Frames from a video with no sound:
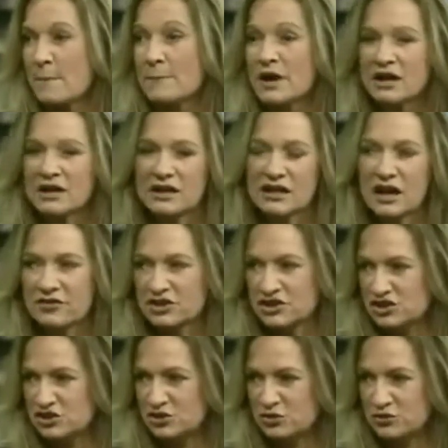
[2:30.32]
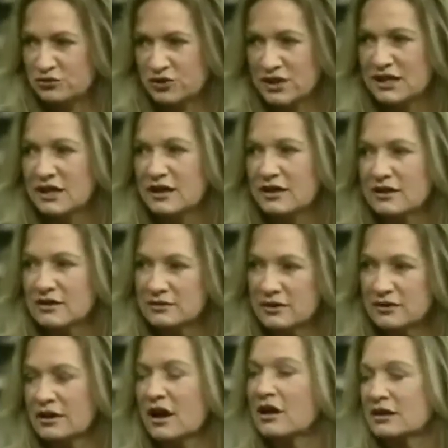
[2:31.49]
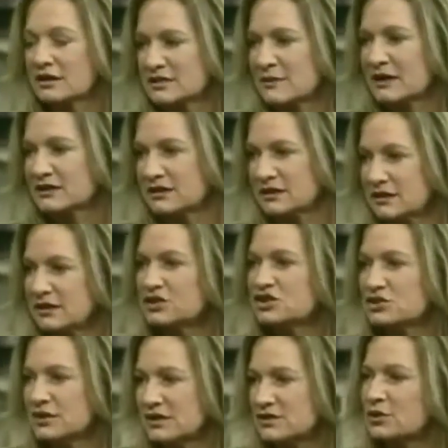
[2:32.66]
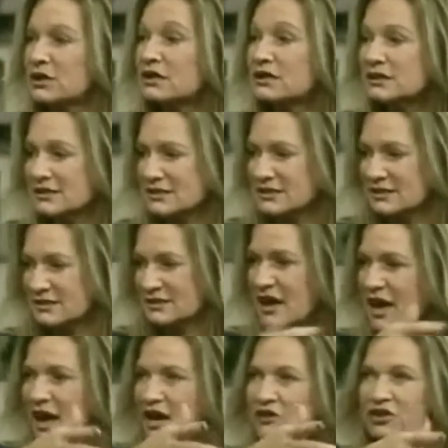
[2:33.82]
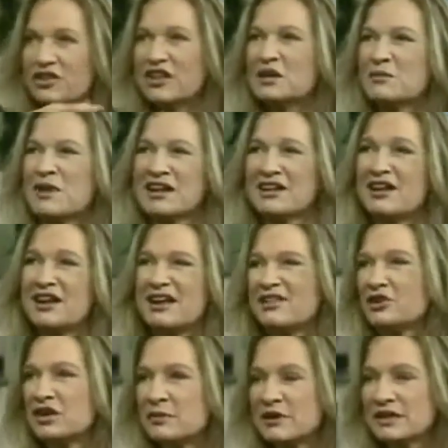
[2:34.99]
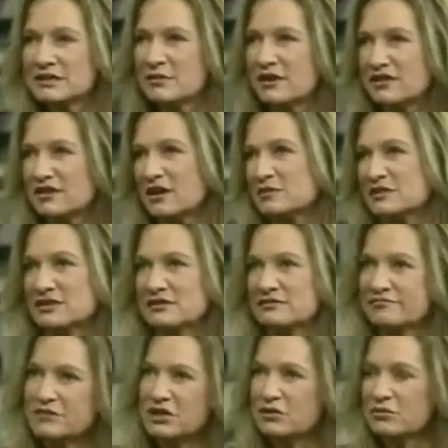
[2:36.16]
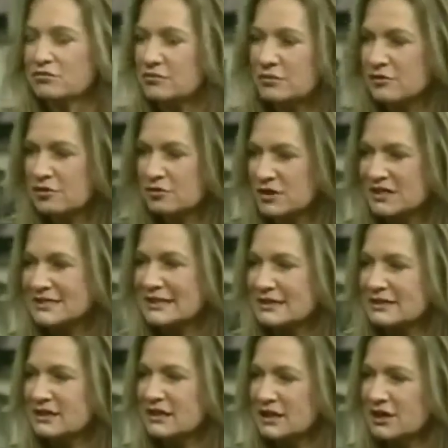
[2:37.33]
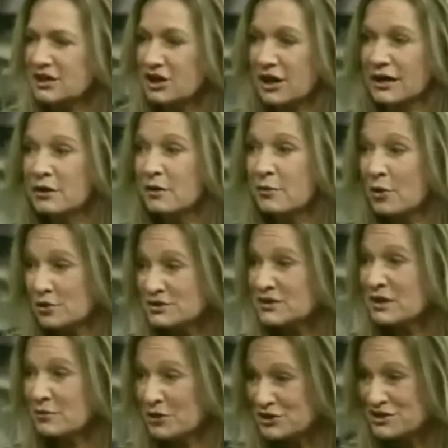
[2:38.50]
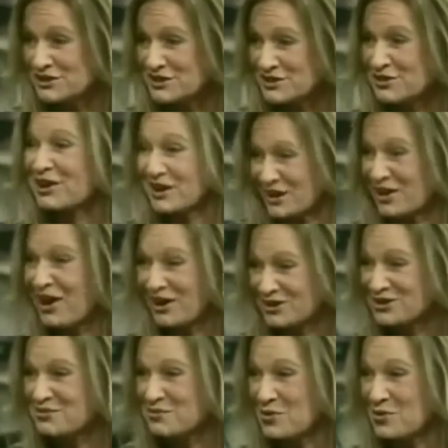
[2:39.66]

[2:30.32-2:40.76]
But it covers you for any unexpected injuries or illnesses. And if you think about it, $30 a month comes to, you know, $360 a year, and most emergencies are going to cost you more.